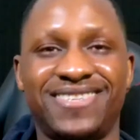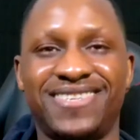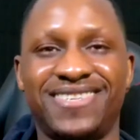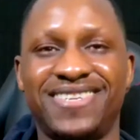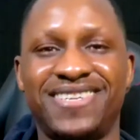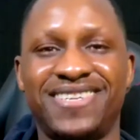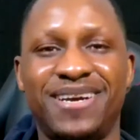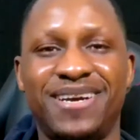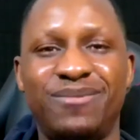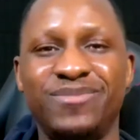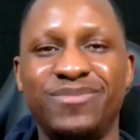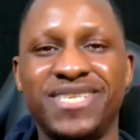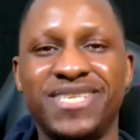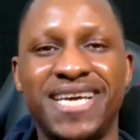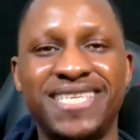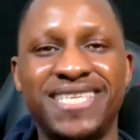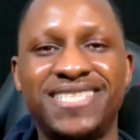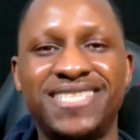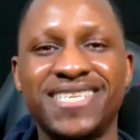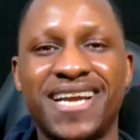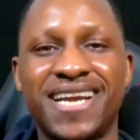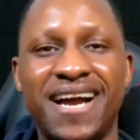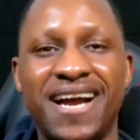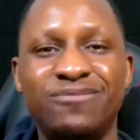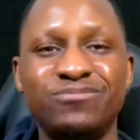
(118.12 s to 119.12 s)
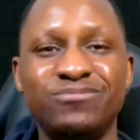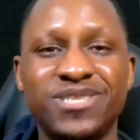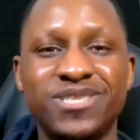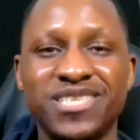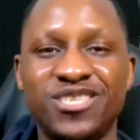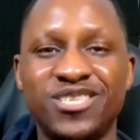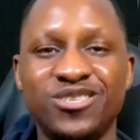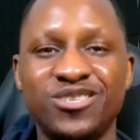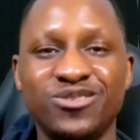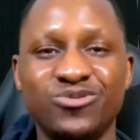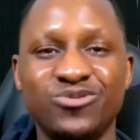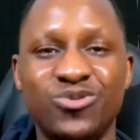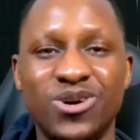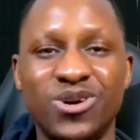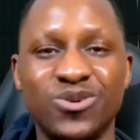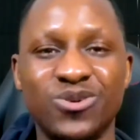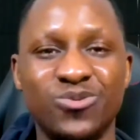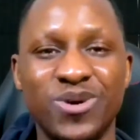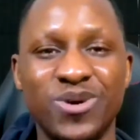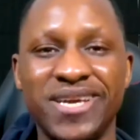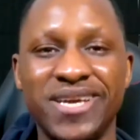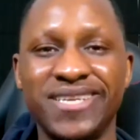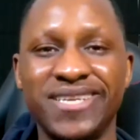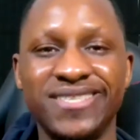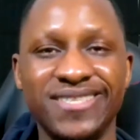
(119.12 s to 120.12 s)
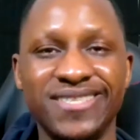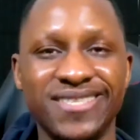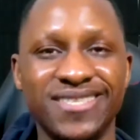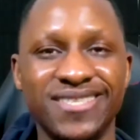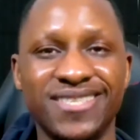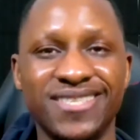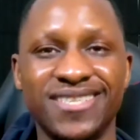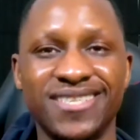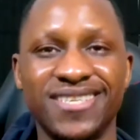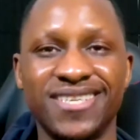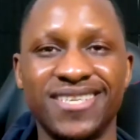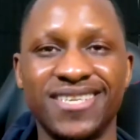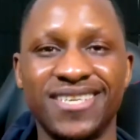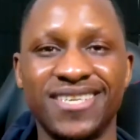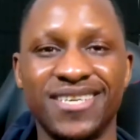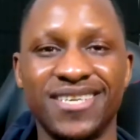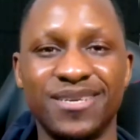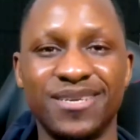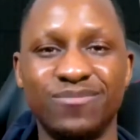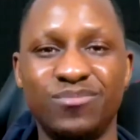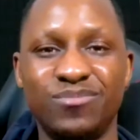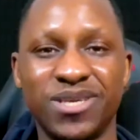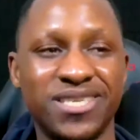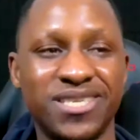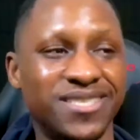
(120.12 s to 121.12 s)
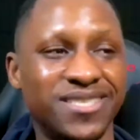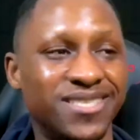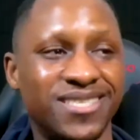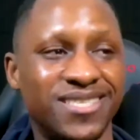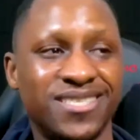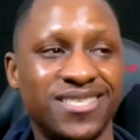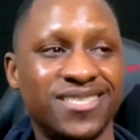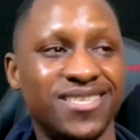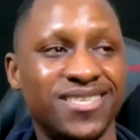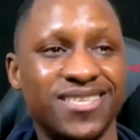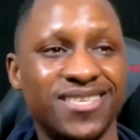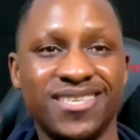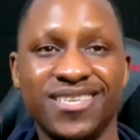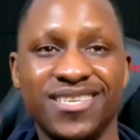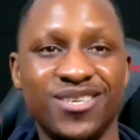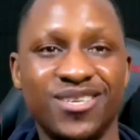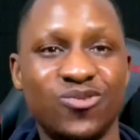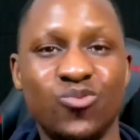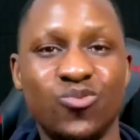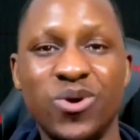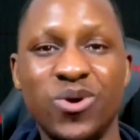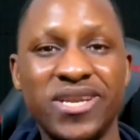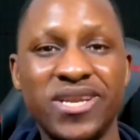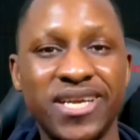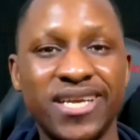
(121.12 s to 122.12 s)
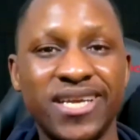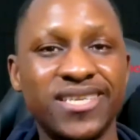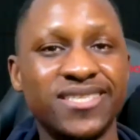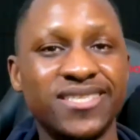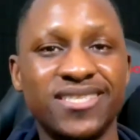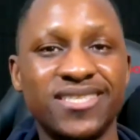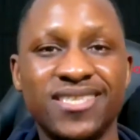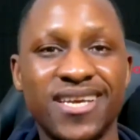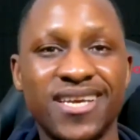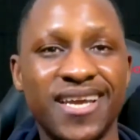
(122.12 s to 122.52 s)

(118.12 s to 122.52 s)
I mean, that's the competition you want to win, because winning the